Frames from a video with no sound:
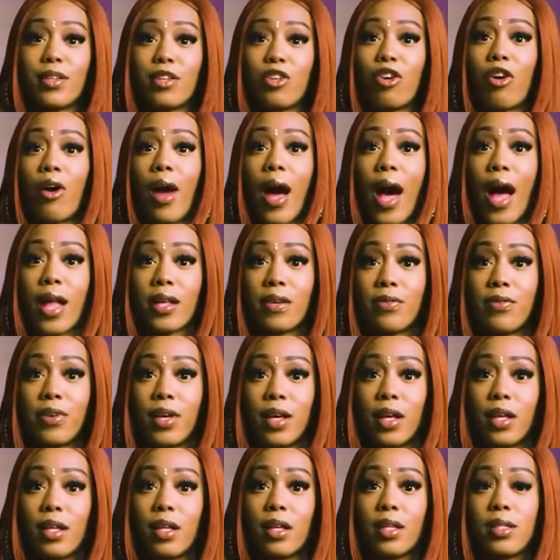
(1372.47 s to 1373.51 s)
you're out of
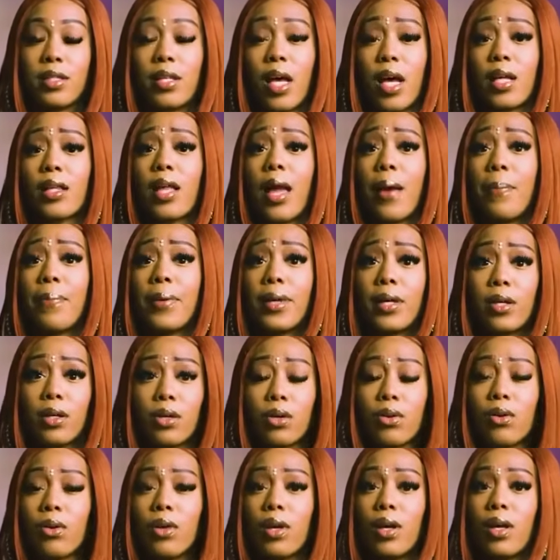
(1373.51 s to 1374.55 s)
it. Take that
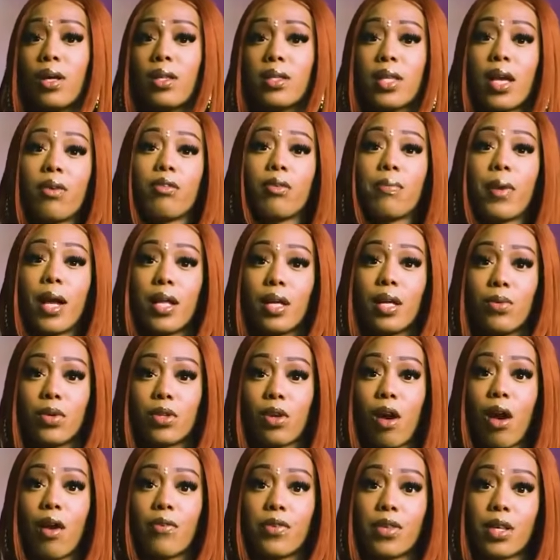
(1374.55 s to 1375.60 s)
pill, because everybody
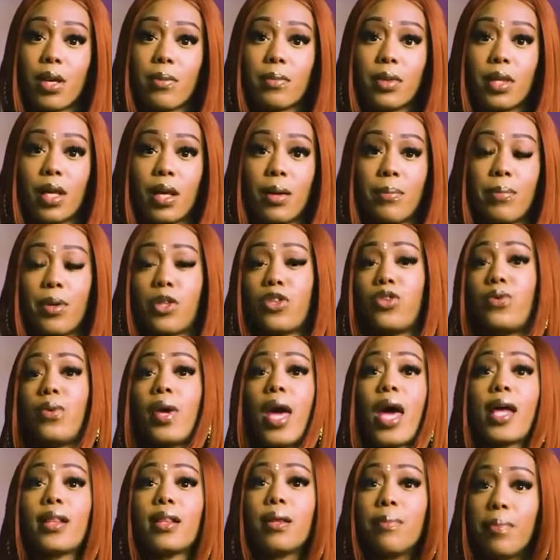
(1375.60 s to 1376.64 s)
was off something, but you
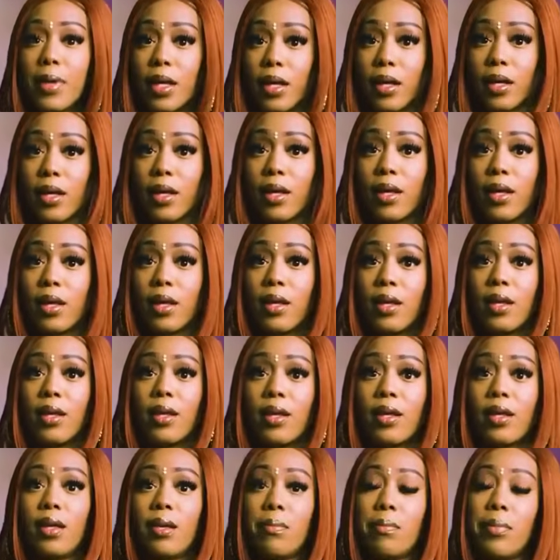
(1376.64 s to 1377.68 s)
had to be,
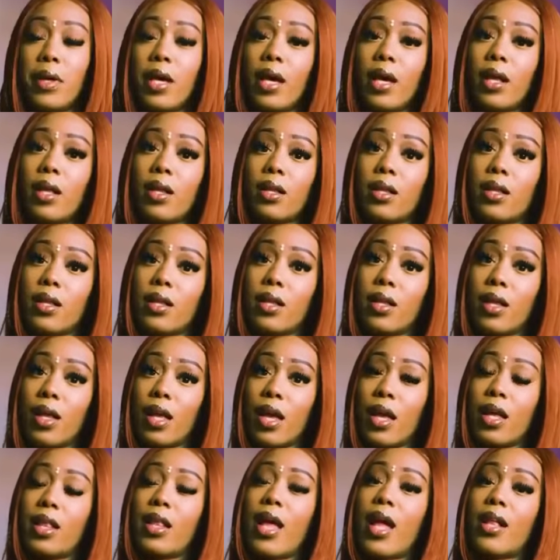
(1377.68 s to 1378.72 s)
being
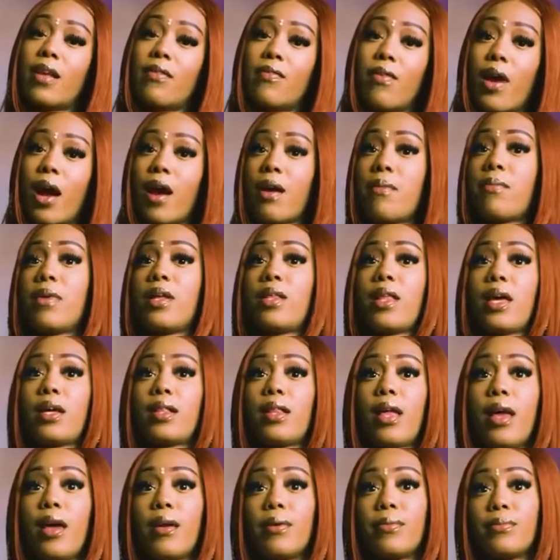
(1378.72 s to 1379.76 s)
in that environment like that.